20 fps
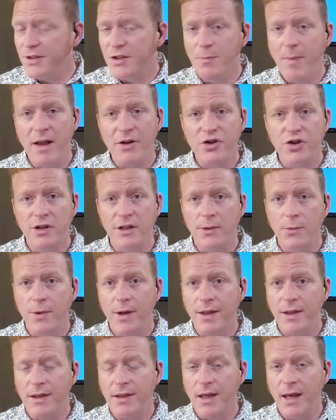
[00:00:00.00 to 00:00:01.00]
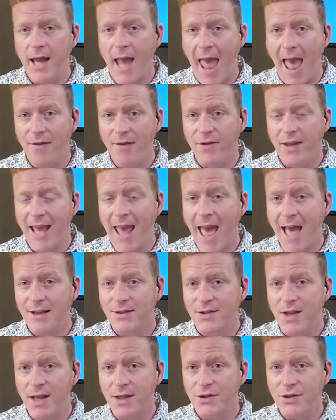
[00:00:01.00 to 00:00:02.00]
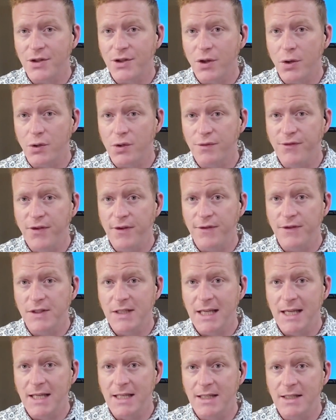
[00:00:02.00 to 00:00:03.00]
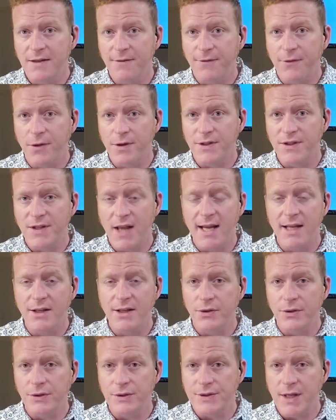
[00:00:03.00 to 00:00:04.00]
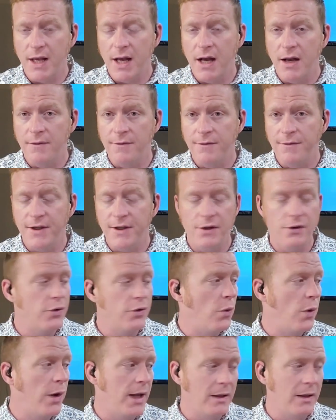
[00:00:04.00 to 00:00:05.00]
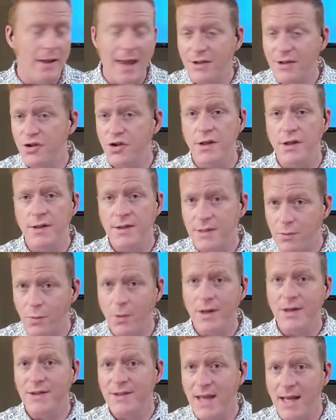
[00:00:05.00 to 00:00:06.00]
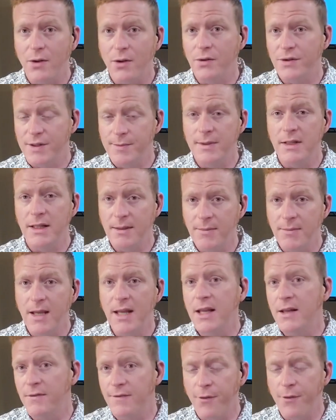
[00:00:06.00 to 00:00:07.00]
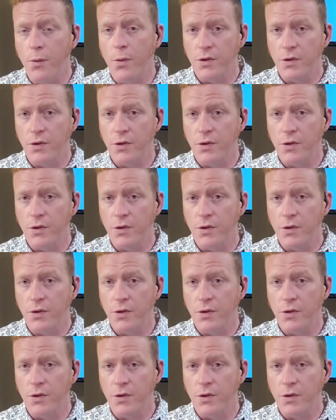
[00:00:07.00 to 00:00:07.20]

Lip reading: especially with having access to those 15 different cycles of Illinois elections. What does that ultimately mean